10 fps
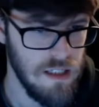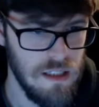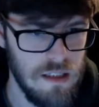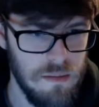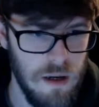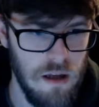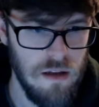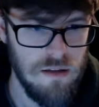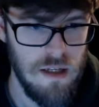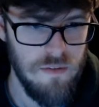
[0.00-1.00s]

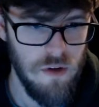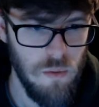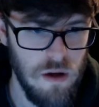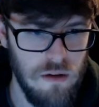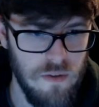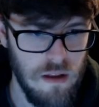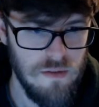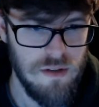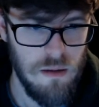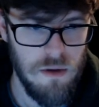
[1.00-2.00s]
spells, if you will, Veil of
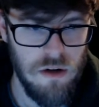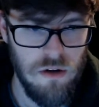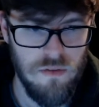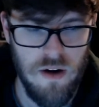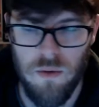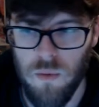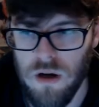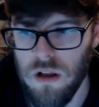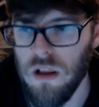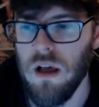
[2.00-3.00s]
Summer, Unified
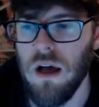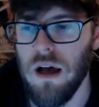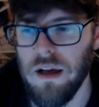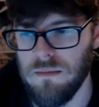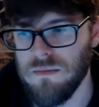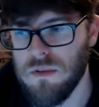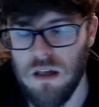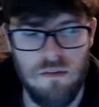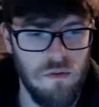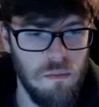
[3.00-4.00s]
Will, kind
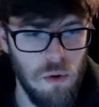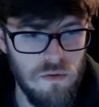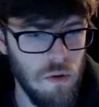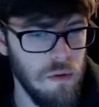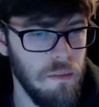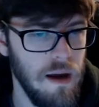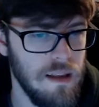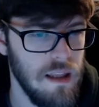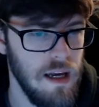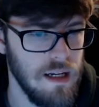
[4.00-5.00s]
of removal with Path
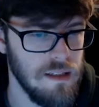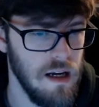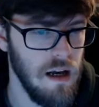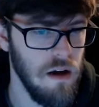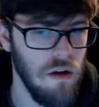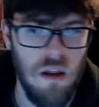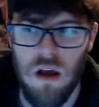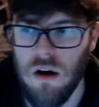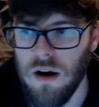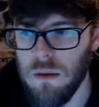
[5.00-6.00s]
to Exile,
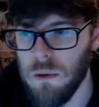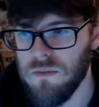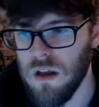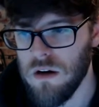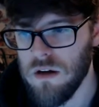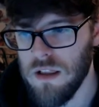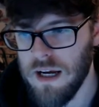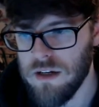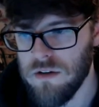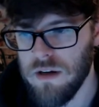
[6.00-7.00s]
right? We've got our
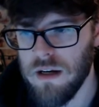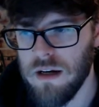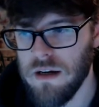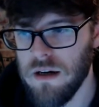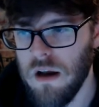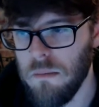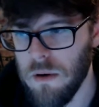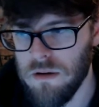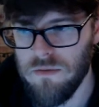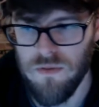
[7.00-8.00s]
Collector in here,
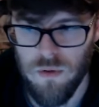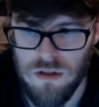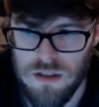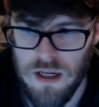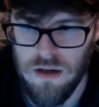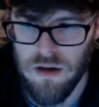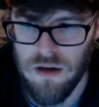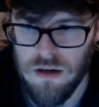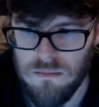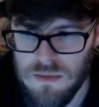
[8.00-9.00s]
Burton Forge
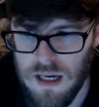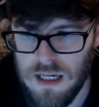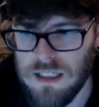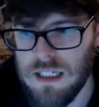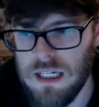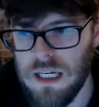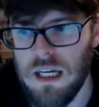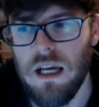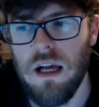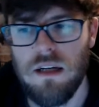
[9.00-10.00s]
Tender, Gaddock Teague,
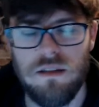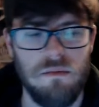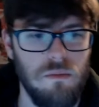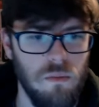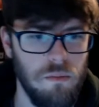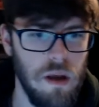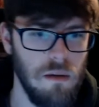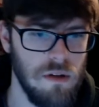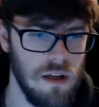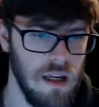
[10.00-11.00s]
some be able
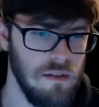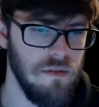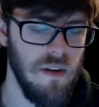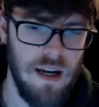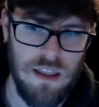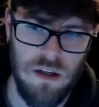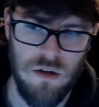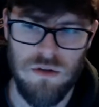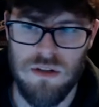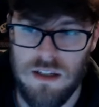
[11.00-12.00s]
to kind of find
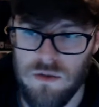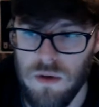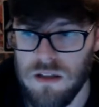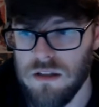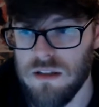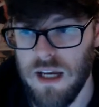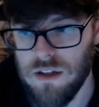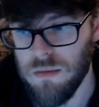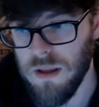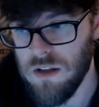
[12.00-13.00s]
those, as well as just
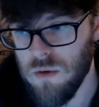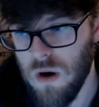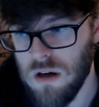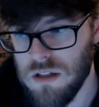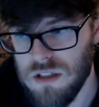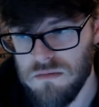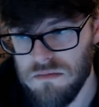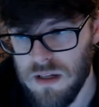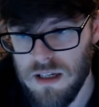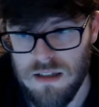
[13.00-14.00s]
extra Planeswalkers,
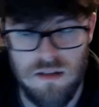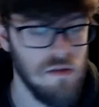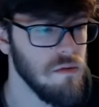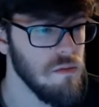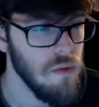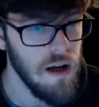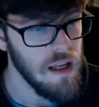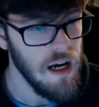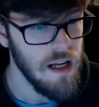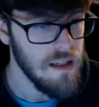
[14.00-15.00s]
because why not?